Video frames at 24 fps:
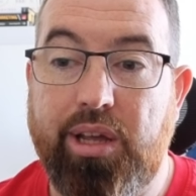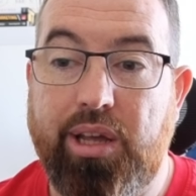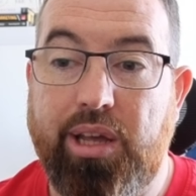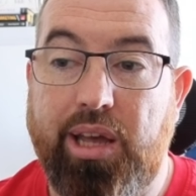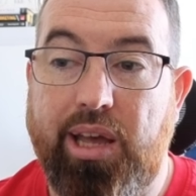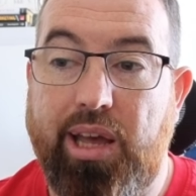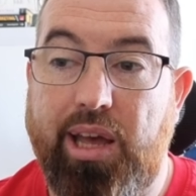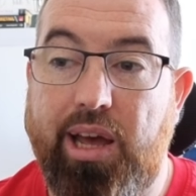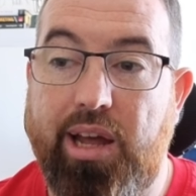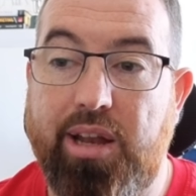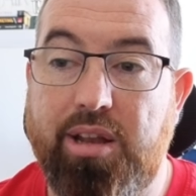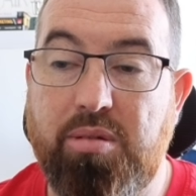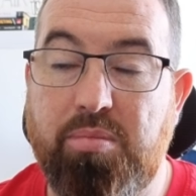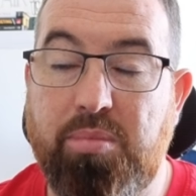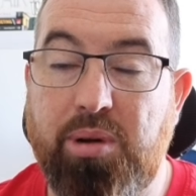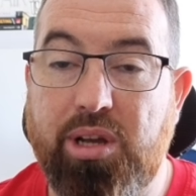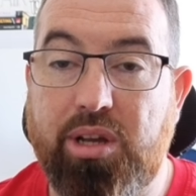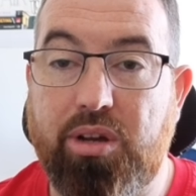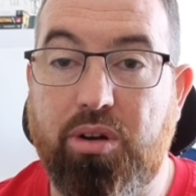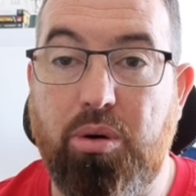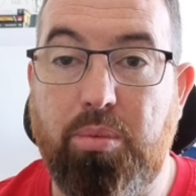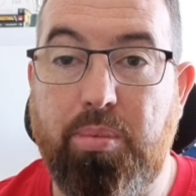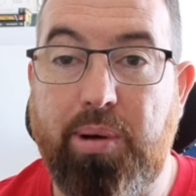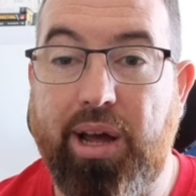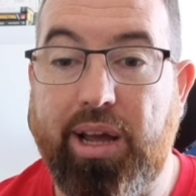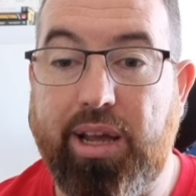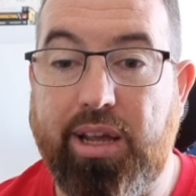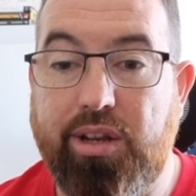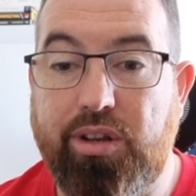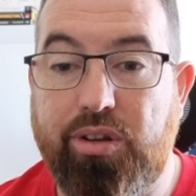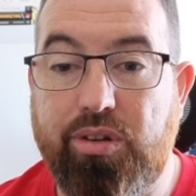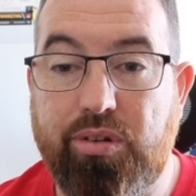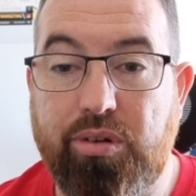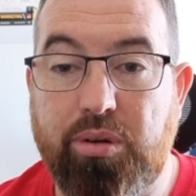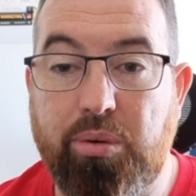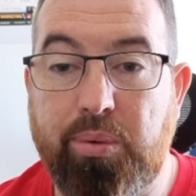and you might go back
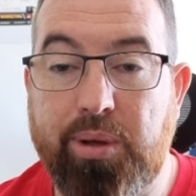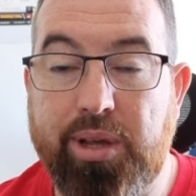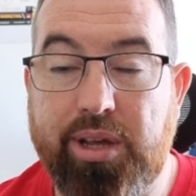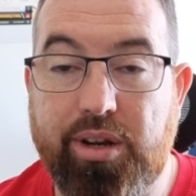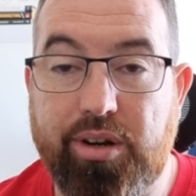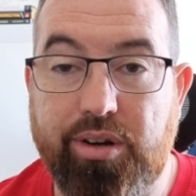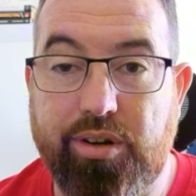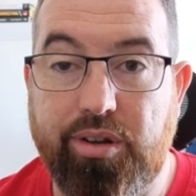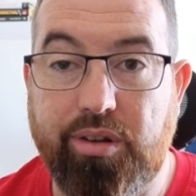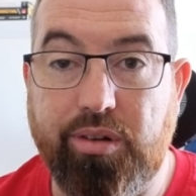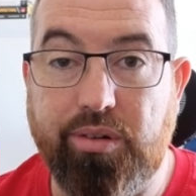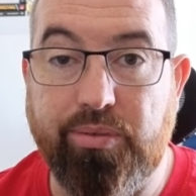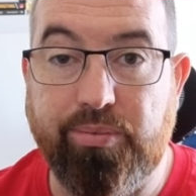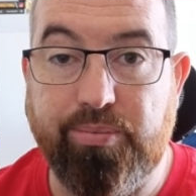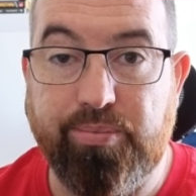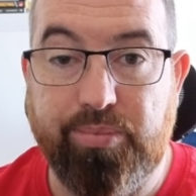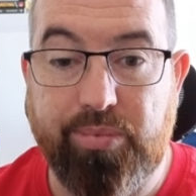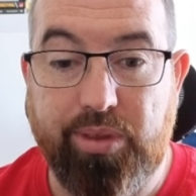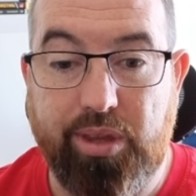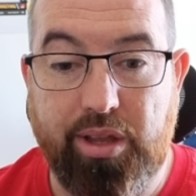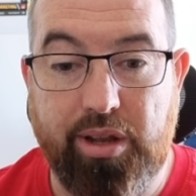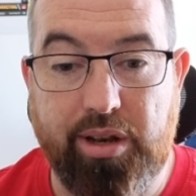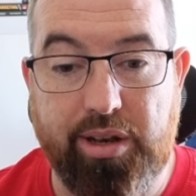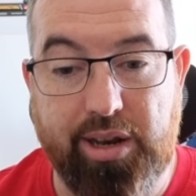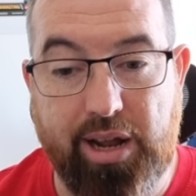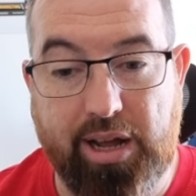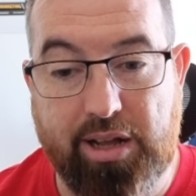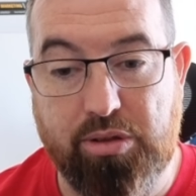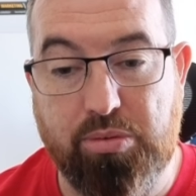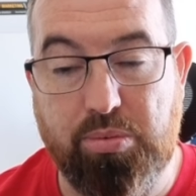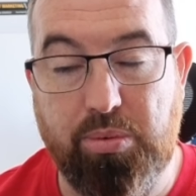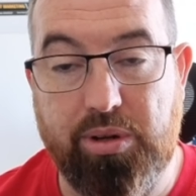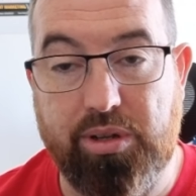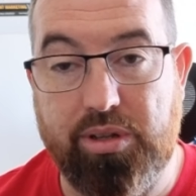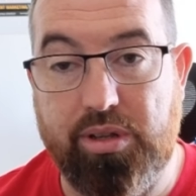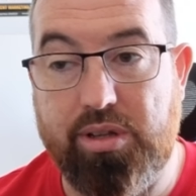into it in a week or 2. And that's
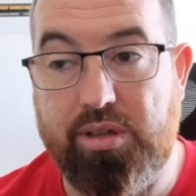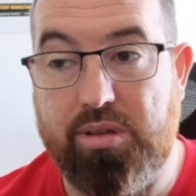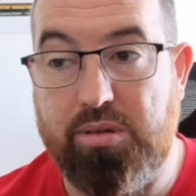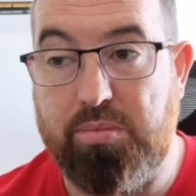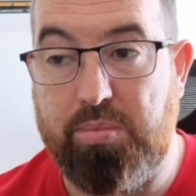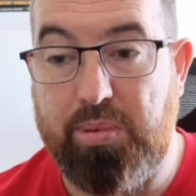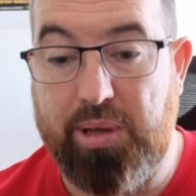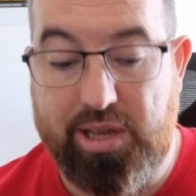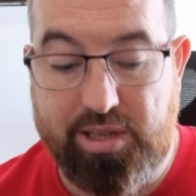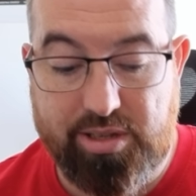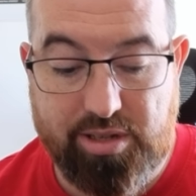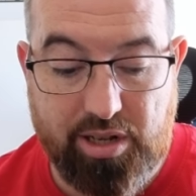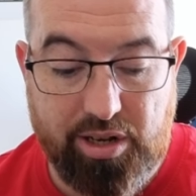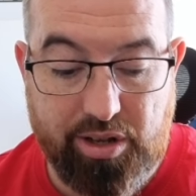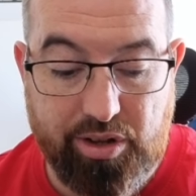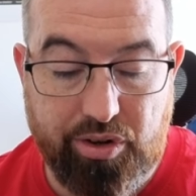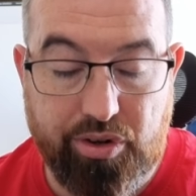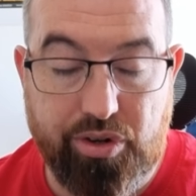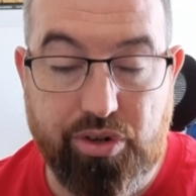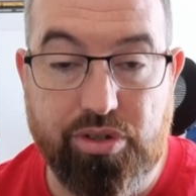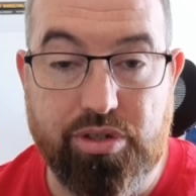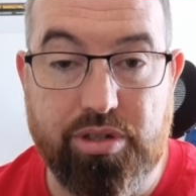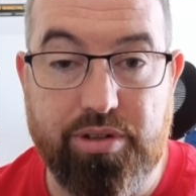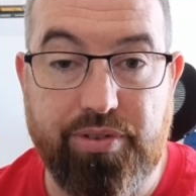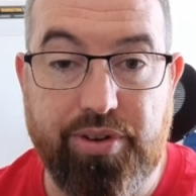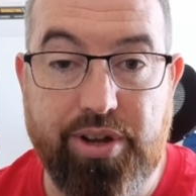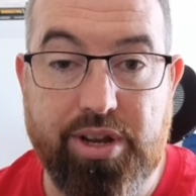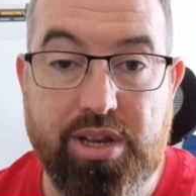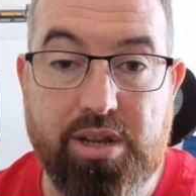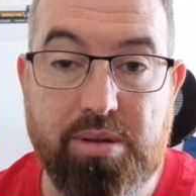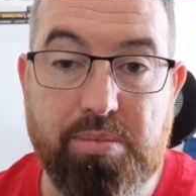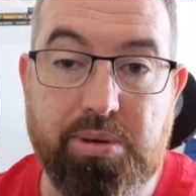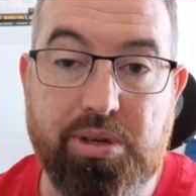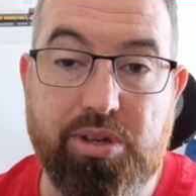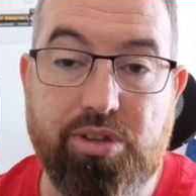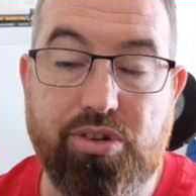what is basically crucifying
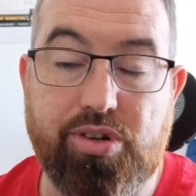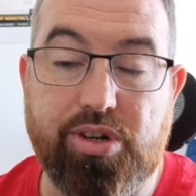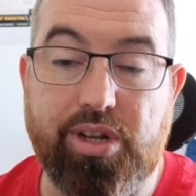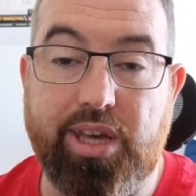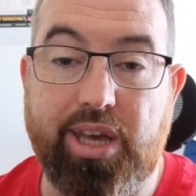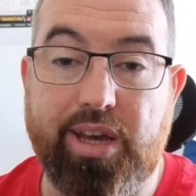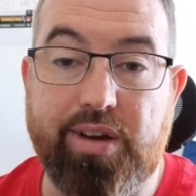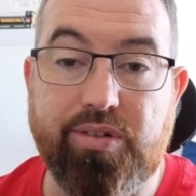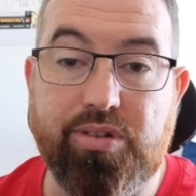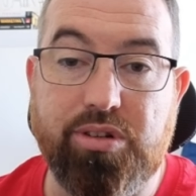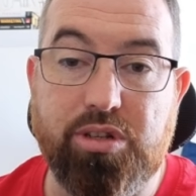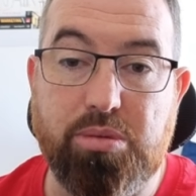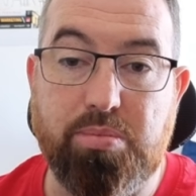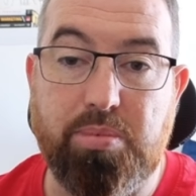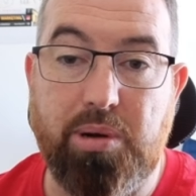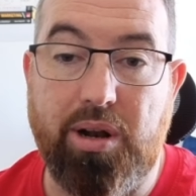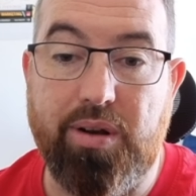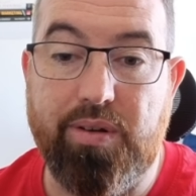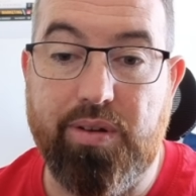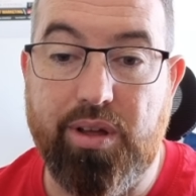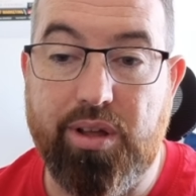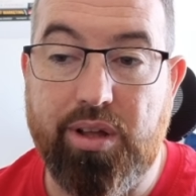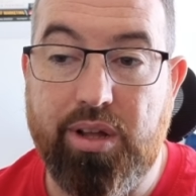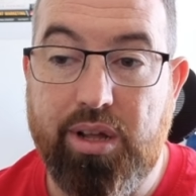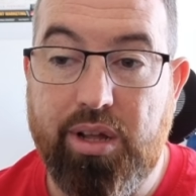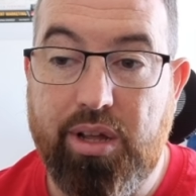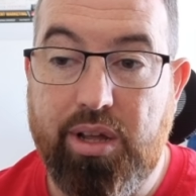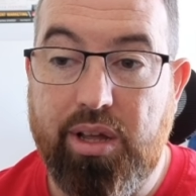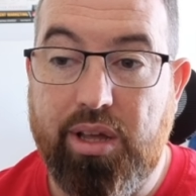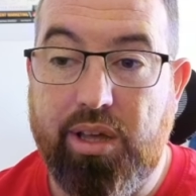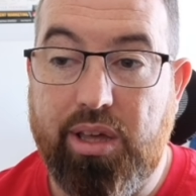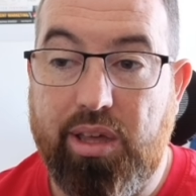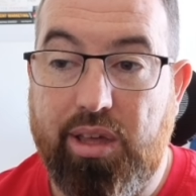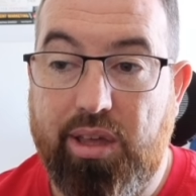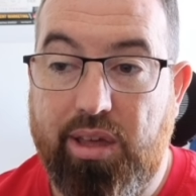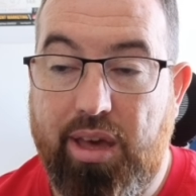you, because your account is probably
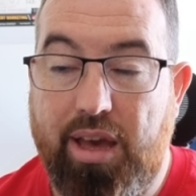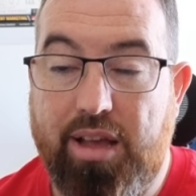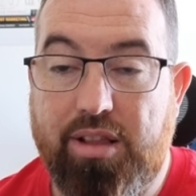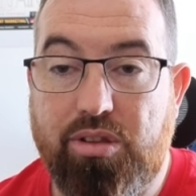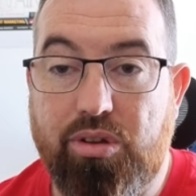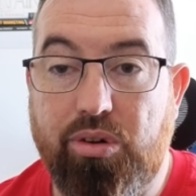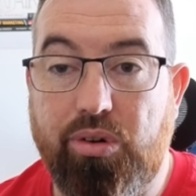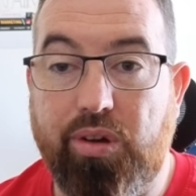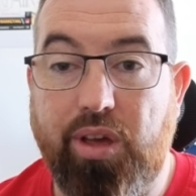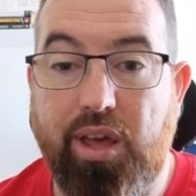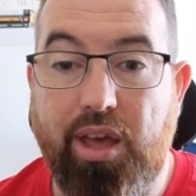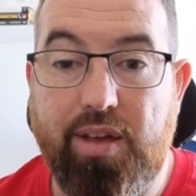gets okay